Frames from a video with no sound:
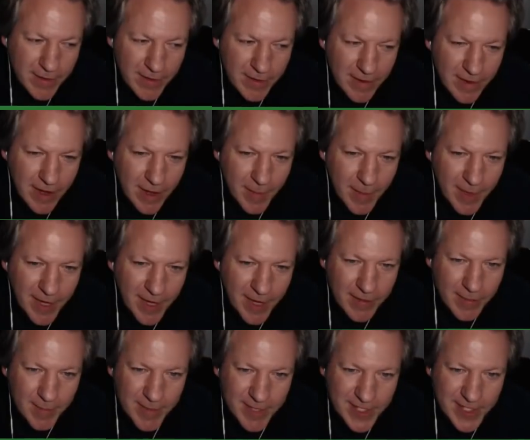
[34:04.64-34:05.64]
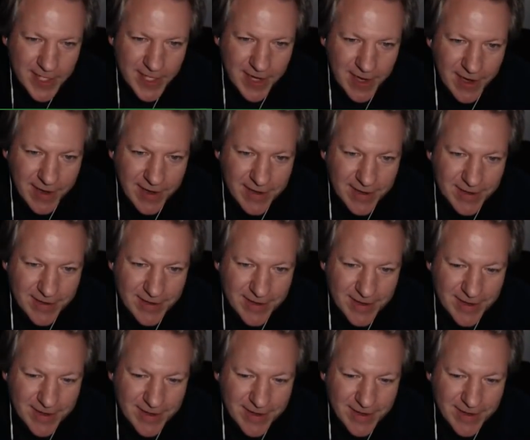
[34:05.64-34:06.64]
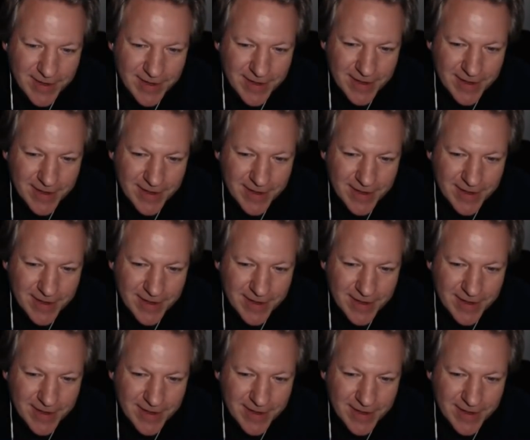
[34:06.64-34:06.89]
common elements there. Right?